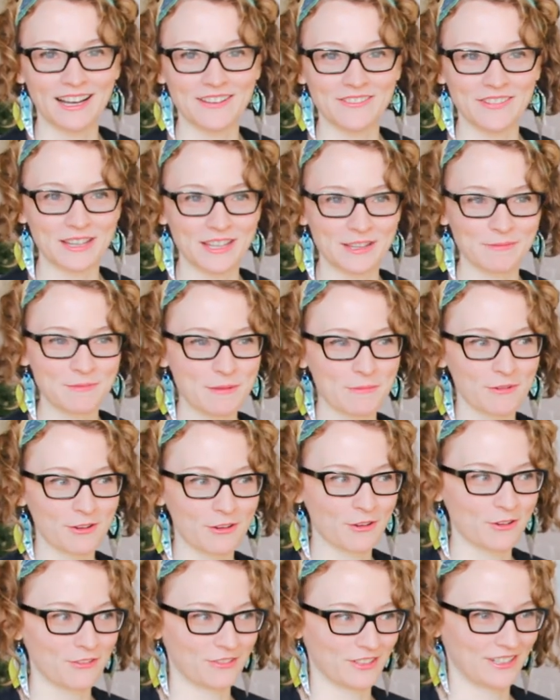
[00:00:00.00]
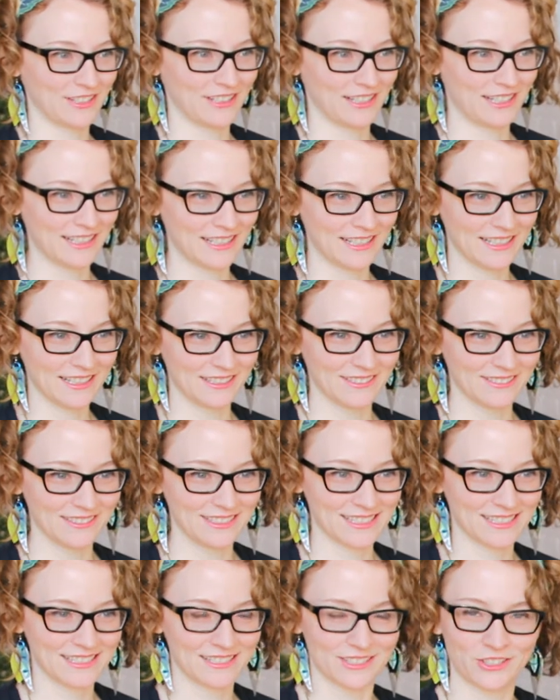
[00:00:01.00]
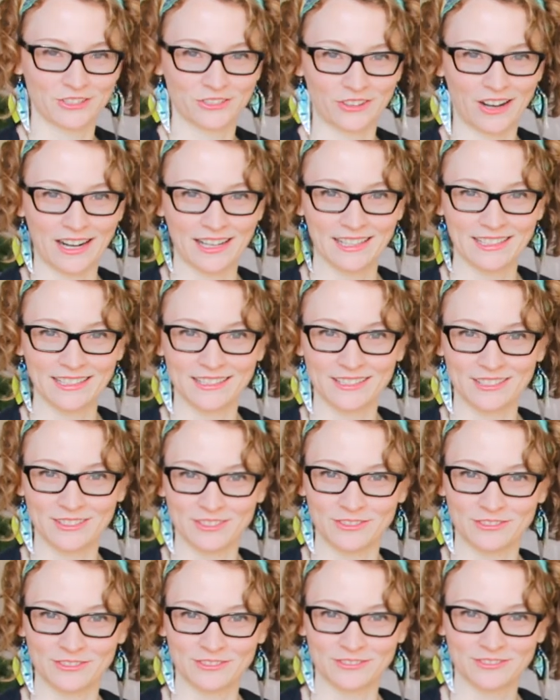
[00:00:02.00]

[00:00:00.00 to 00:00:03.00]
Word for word: I mean, like people go over and they're like, "What is this? A shrine of